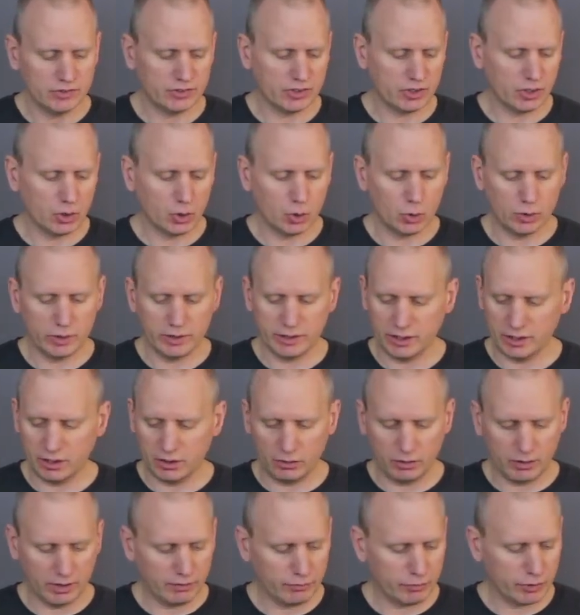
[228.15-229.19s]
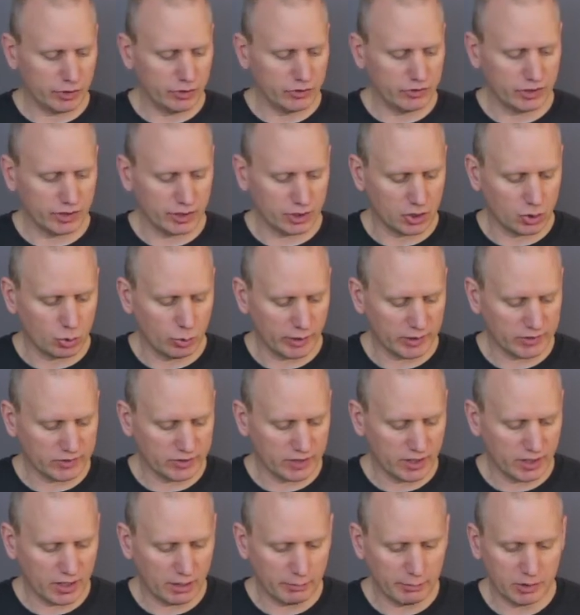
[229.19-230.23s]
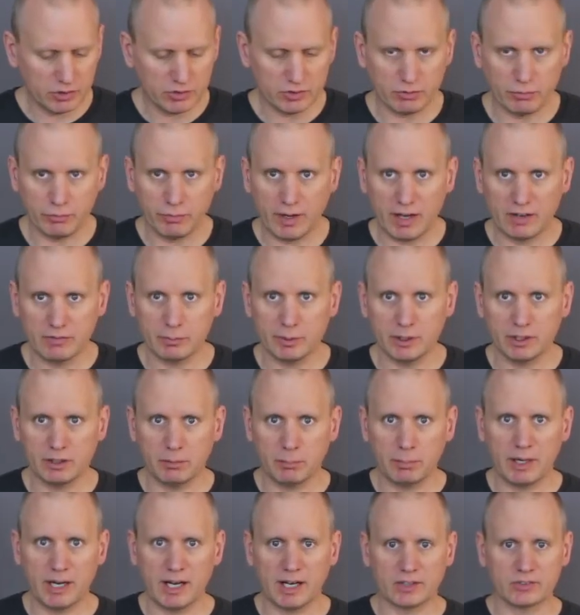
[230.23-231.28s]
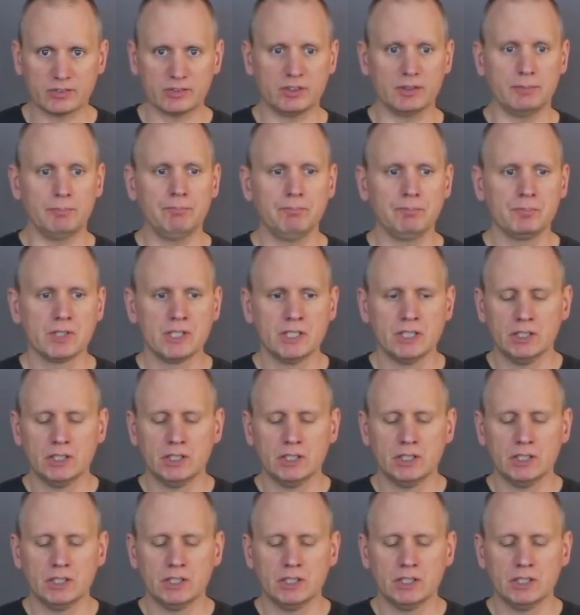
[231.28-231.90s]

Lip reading: So, you know, if you're using a quick set, I'm going to use a 5-minute epoxy.